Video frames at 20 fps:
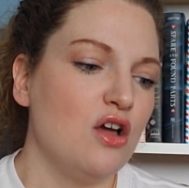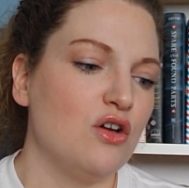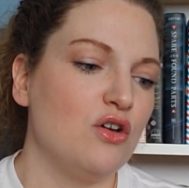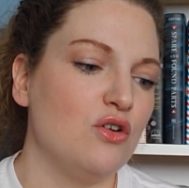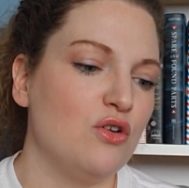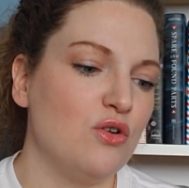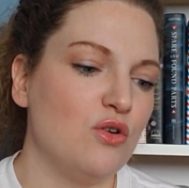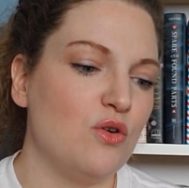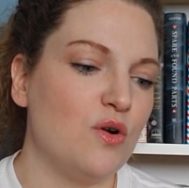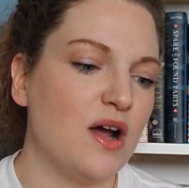
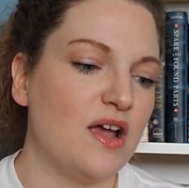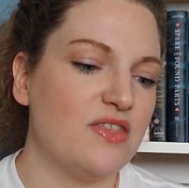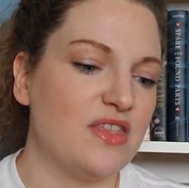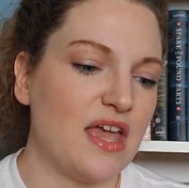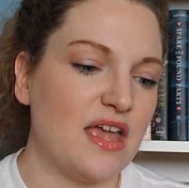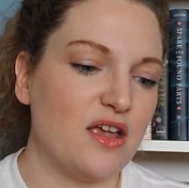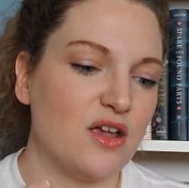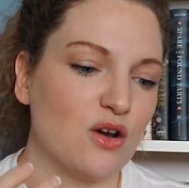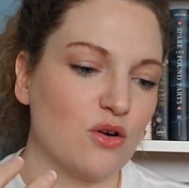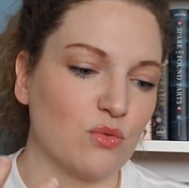who
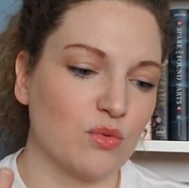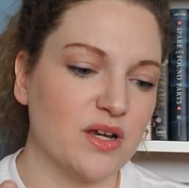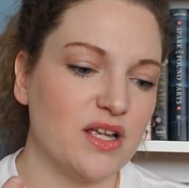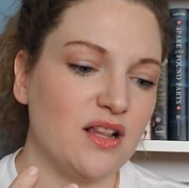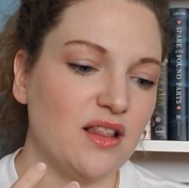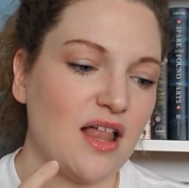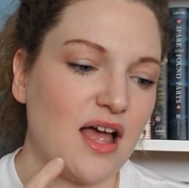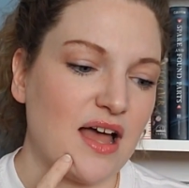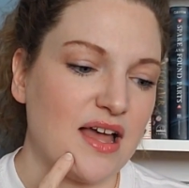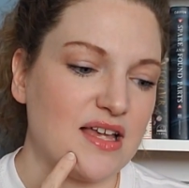they
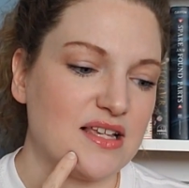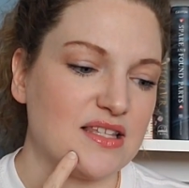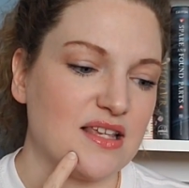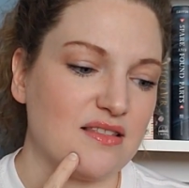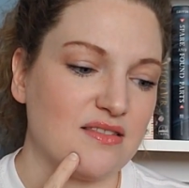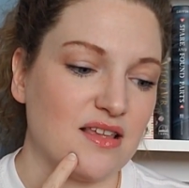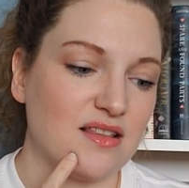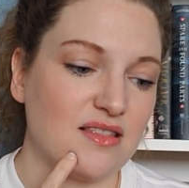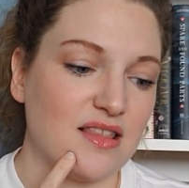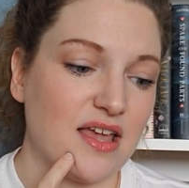realize
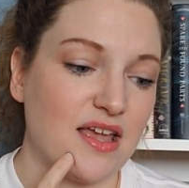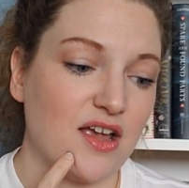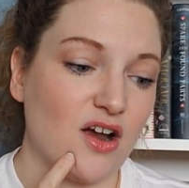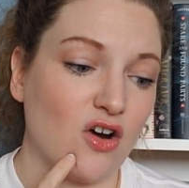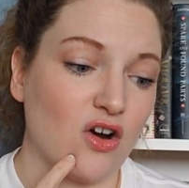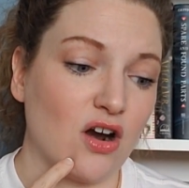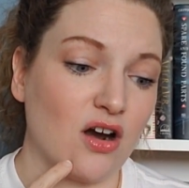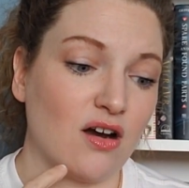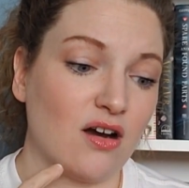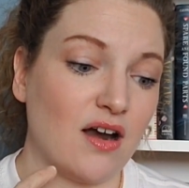that they
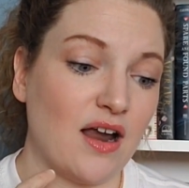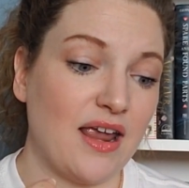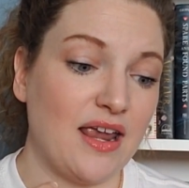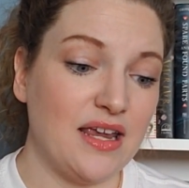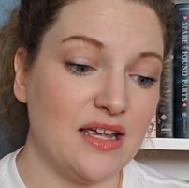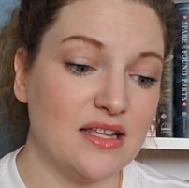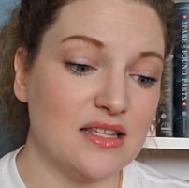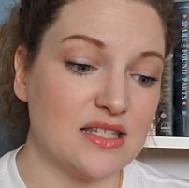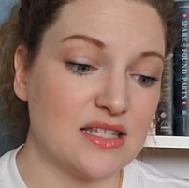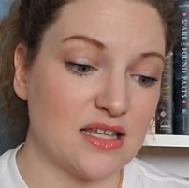are
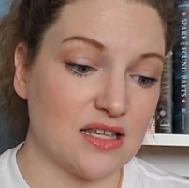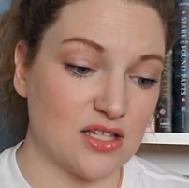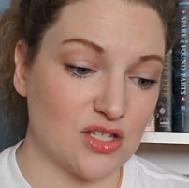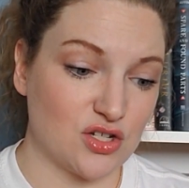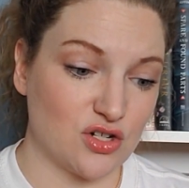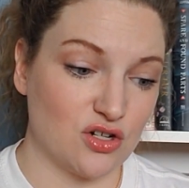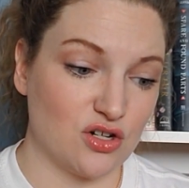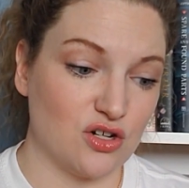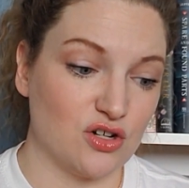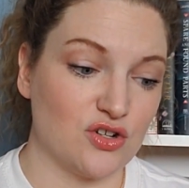
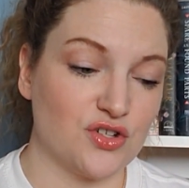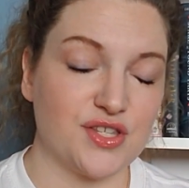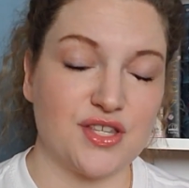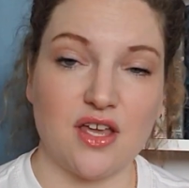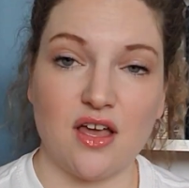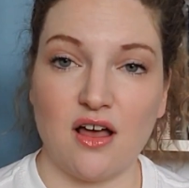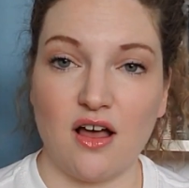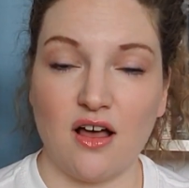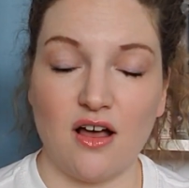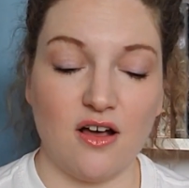ancestors
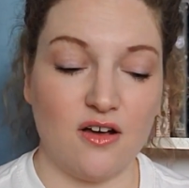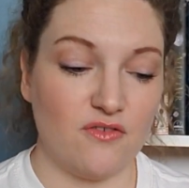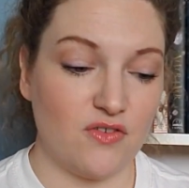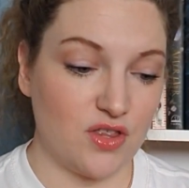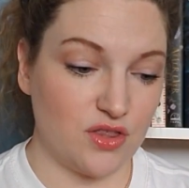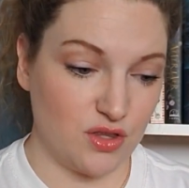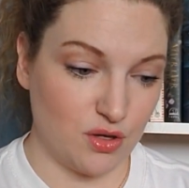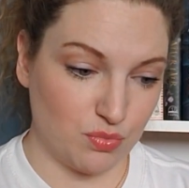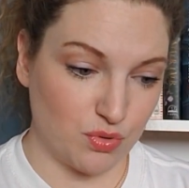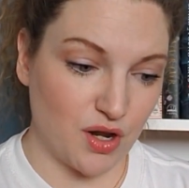of
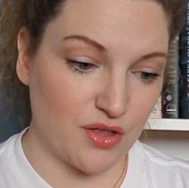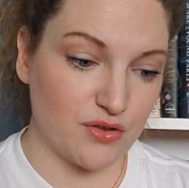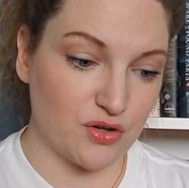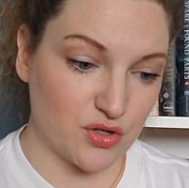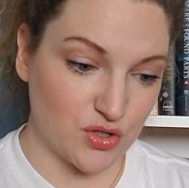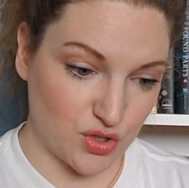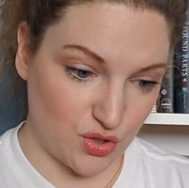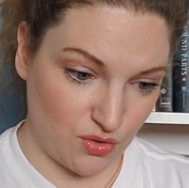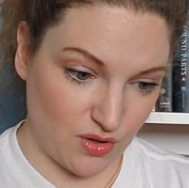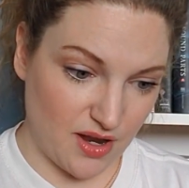the
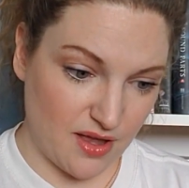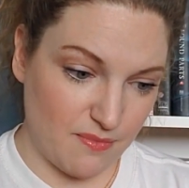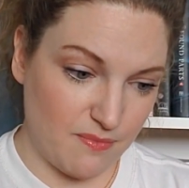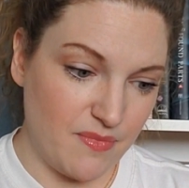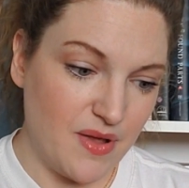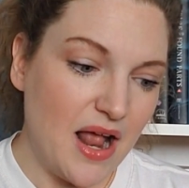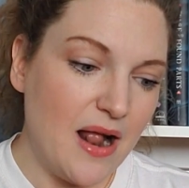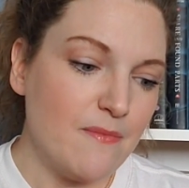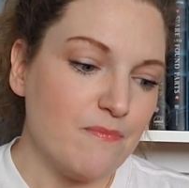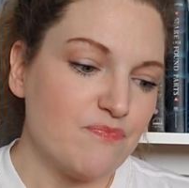brothers Grimm.
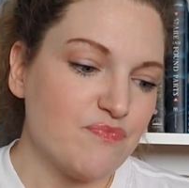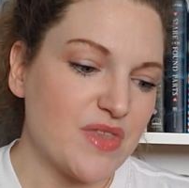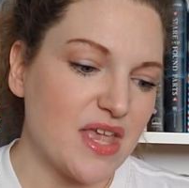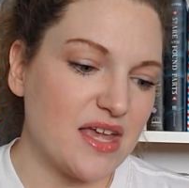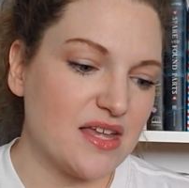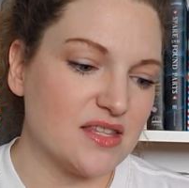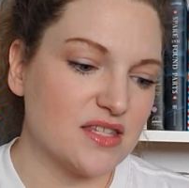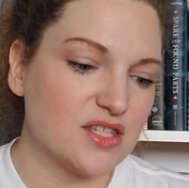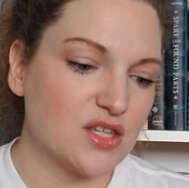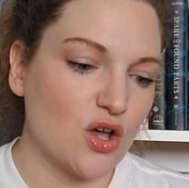
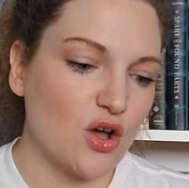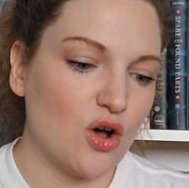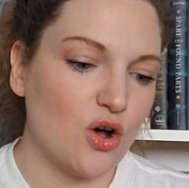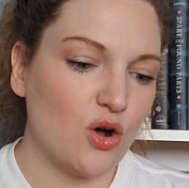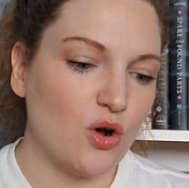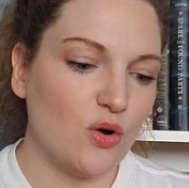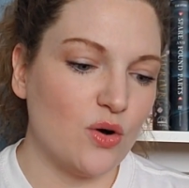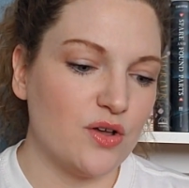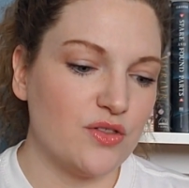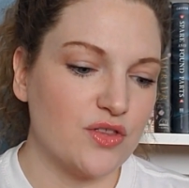And
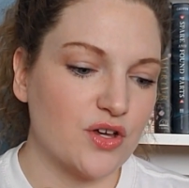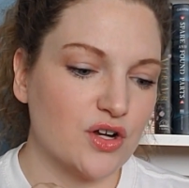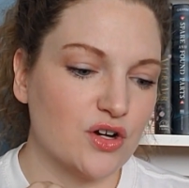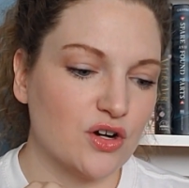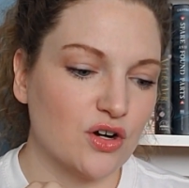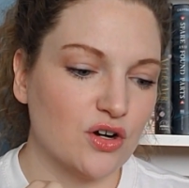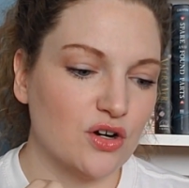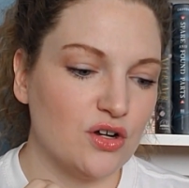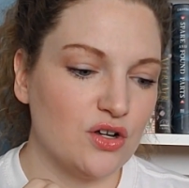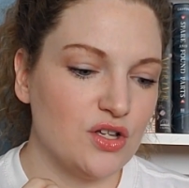so the
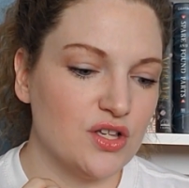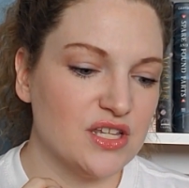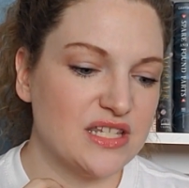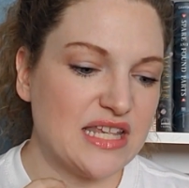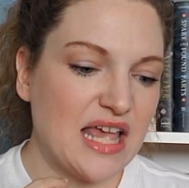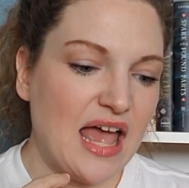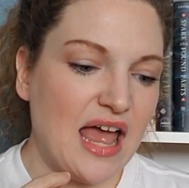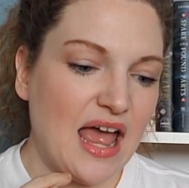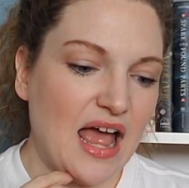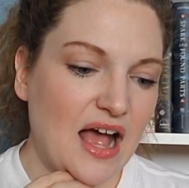girls
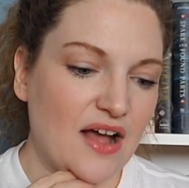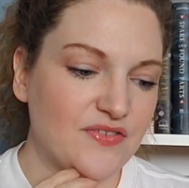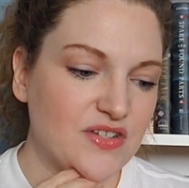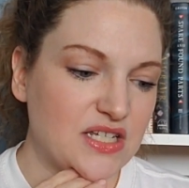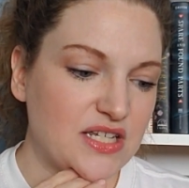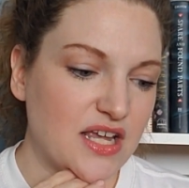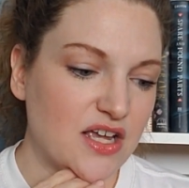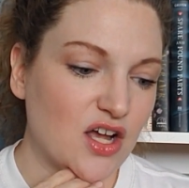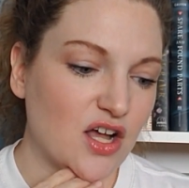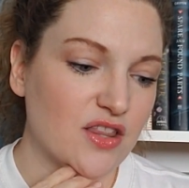have to
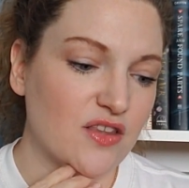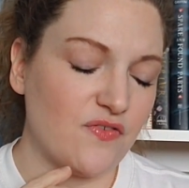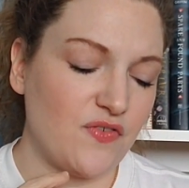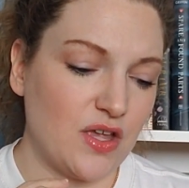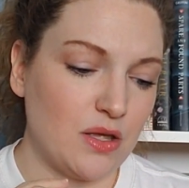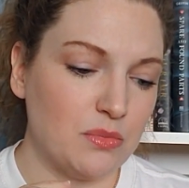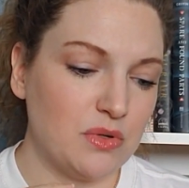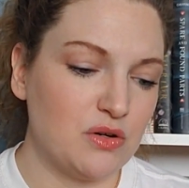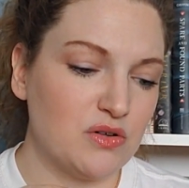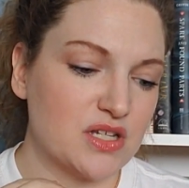take on the
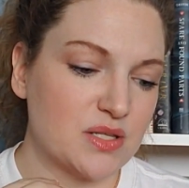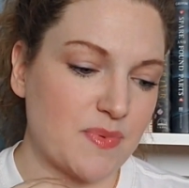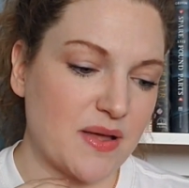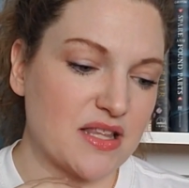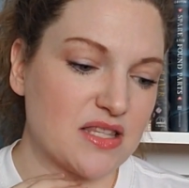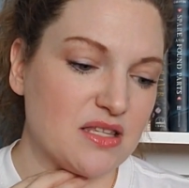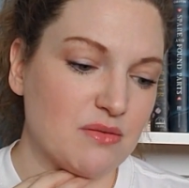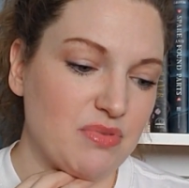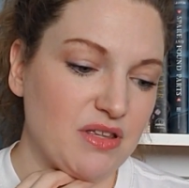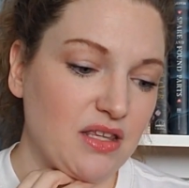family
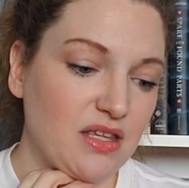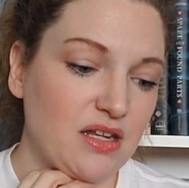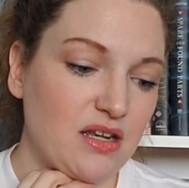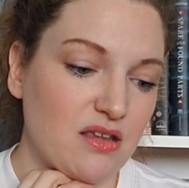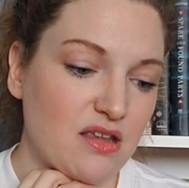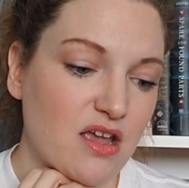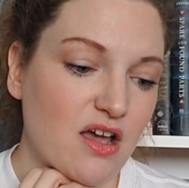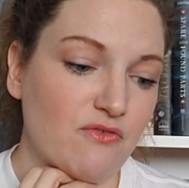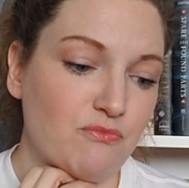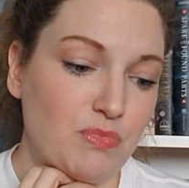
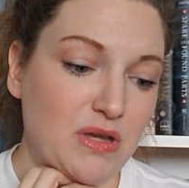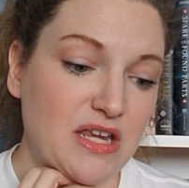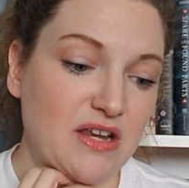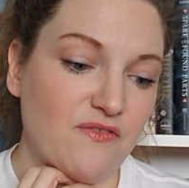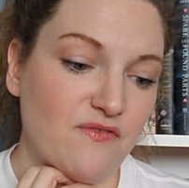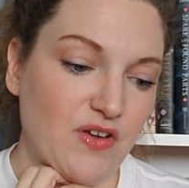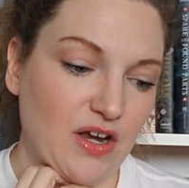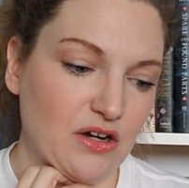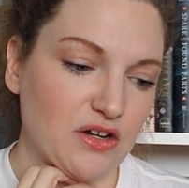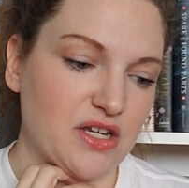responsibility of being
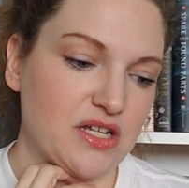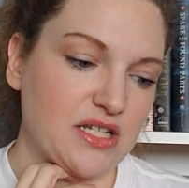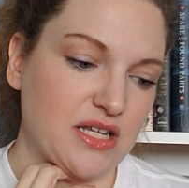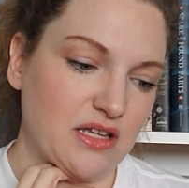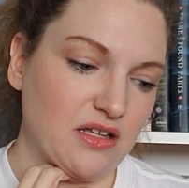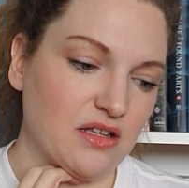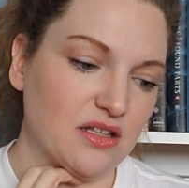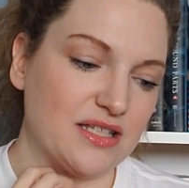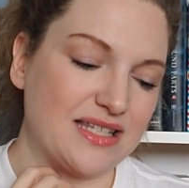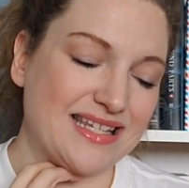fairy
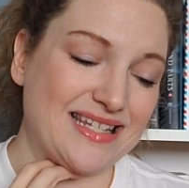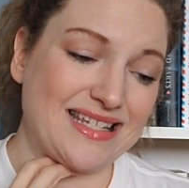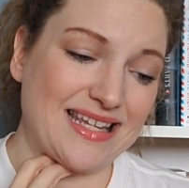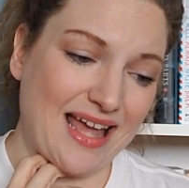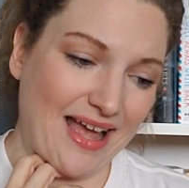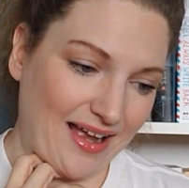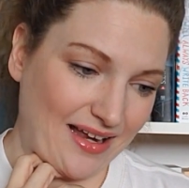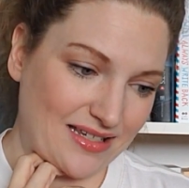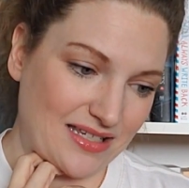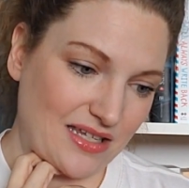tale
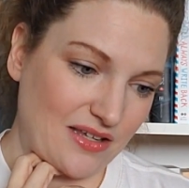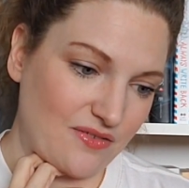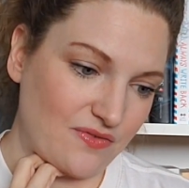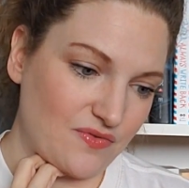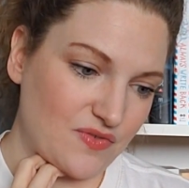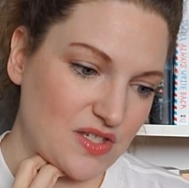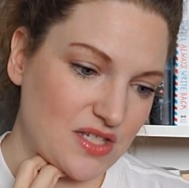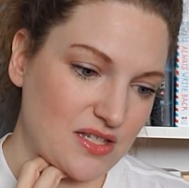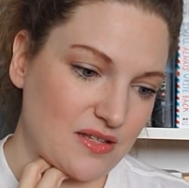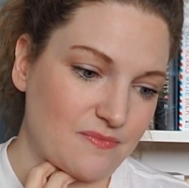
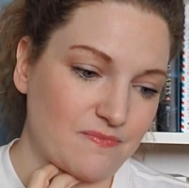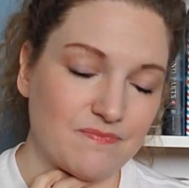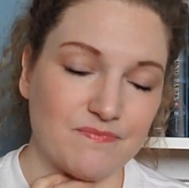detectives.